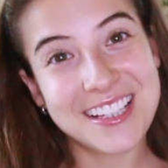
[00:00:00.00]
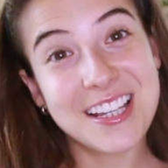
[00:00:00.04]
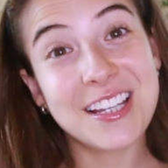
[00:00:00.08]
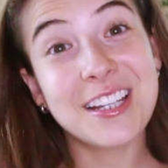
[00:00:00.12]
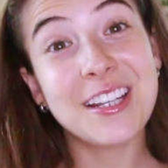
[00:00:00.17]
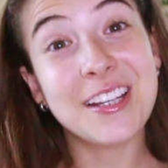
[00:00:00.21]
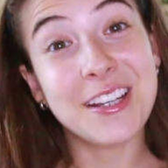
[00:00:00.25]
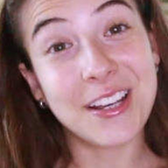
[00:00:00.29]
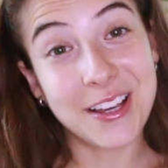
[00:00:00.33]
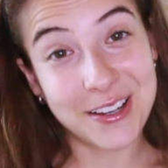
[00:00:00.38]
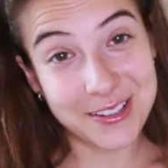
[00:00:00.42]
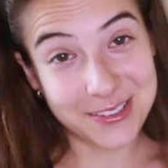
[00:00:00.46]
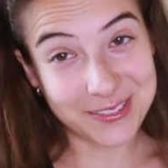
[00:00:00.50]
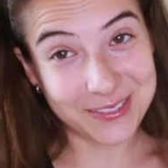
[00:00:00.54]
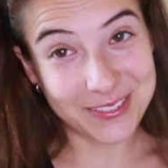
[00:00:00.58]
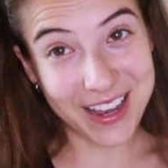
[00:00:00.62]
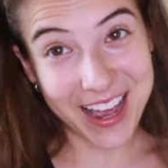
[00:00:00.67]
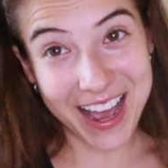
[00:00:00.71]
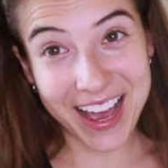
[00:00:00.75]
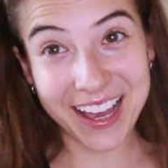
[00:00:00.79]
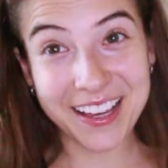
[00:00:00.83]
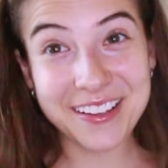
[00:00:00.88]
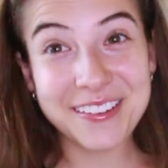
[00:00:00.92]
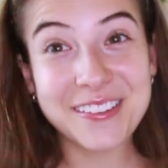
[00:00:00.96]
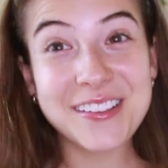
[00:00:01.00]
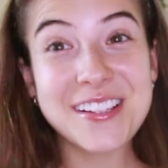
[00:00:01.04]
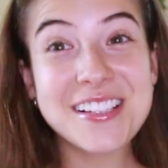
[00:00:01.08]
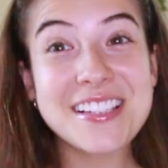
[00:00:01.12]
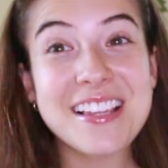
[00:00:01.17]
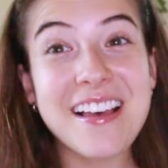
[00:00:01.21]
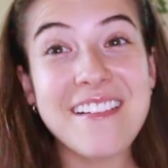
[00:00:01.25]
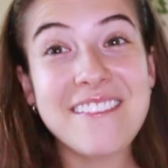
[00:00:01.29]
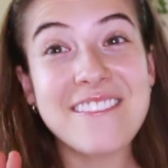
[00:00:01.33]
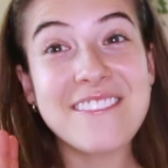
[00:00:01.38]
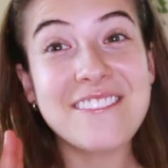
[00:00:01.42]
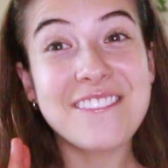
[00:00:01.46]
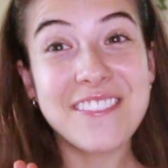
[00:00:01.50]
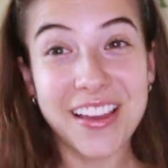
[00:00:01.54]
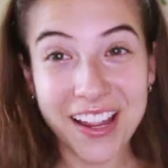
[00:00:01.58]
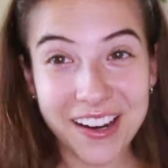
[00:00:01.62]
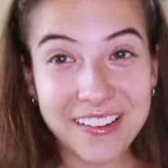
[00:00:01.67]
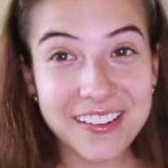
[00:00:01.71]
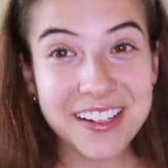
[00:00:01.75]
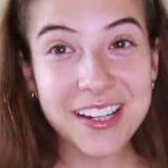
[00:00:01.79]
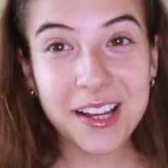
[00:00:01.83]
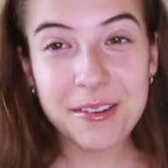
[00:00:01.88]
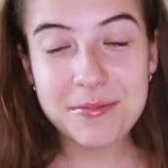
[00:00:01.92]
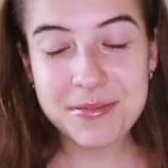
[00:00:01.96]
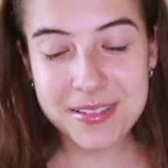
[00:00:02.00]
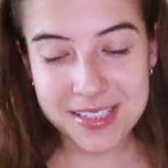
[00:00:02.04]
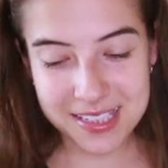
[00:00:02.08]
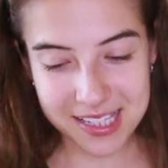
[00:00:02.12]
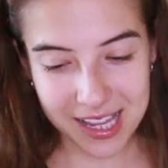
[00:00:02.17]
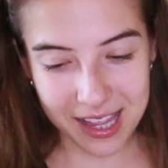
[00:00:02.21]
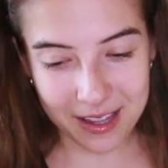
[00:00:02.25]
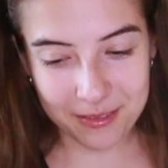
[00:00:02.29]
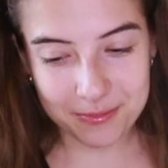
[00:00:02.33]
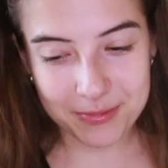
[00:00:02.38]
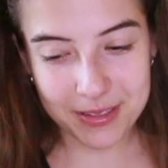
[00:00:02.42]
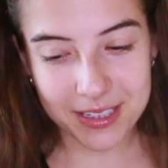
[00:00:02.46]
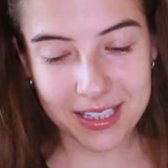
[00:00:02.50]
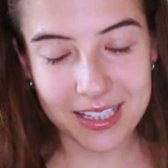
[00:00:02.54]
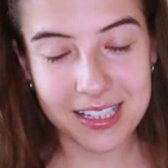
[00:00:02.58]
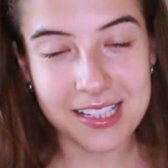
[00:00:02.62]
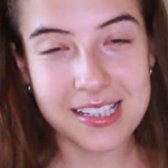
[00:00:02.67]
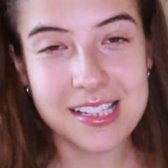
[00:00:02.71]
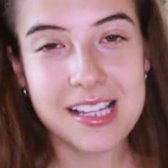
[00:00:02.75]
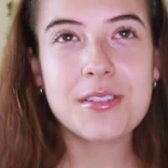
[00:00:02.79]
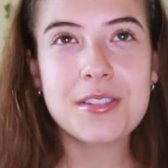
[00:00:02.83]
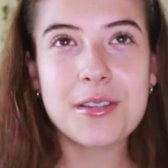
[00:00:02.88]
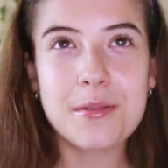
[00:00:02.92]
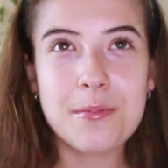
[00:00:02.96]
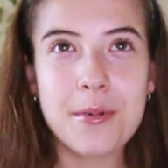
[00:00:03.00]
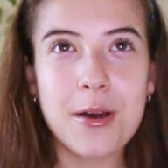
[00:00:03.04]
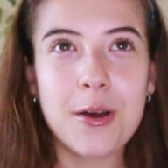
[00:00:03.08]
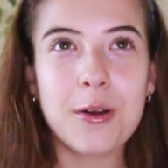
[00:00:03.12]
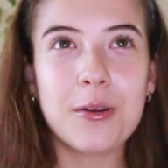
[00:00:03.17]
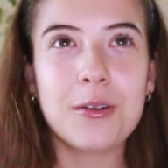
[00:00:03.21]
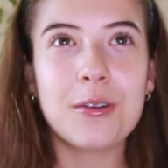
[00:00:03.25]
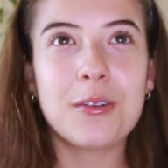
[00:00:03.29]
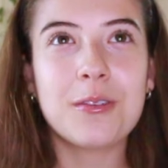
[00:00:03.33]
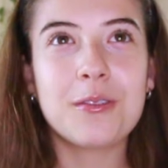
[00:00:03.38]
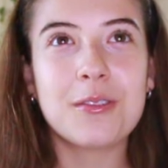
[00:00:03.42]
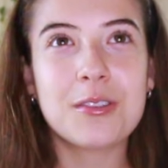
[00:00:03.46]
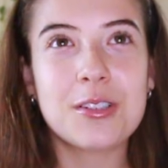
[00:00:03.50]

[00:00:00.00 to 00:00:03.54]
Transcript: No. I was very upset because Simone,